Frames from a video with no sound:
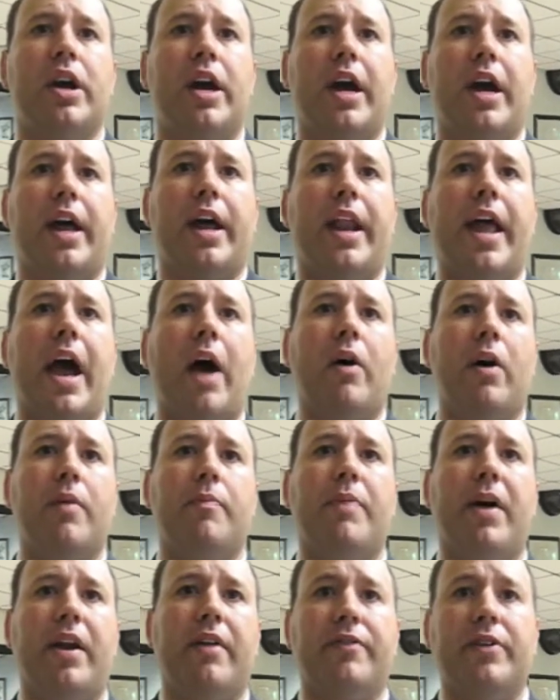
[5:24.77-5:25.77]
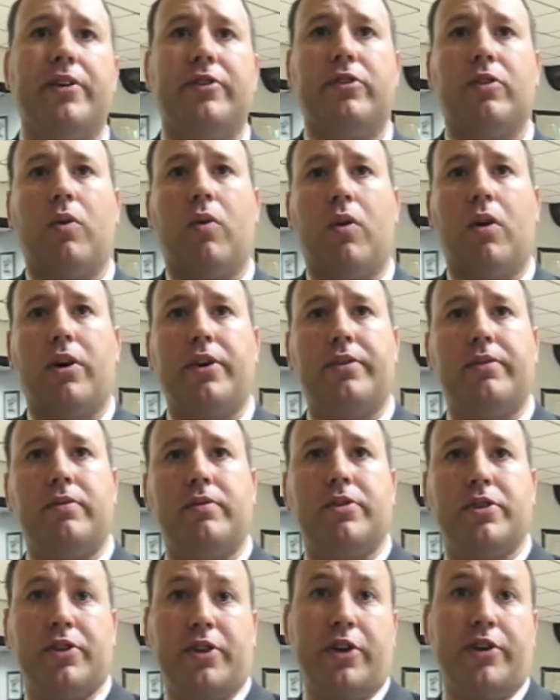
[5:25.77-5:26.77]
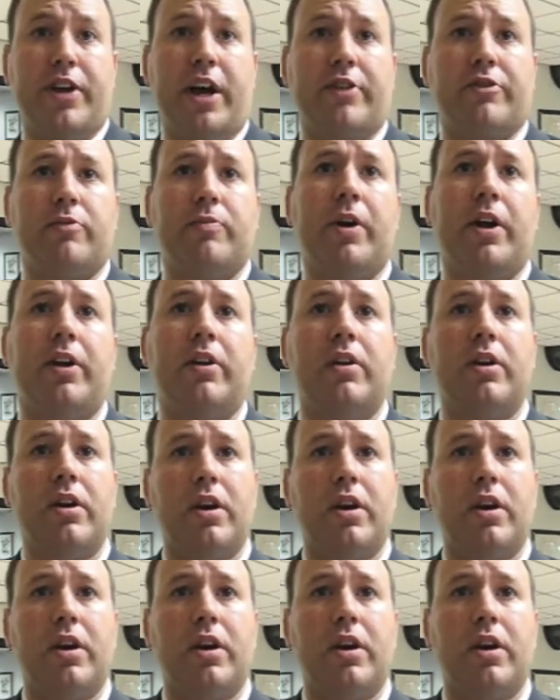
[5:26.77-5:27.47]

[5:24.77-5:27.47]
and how it benefits or to their detriment.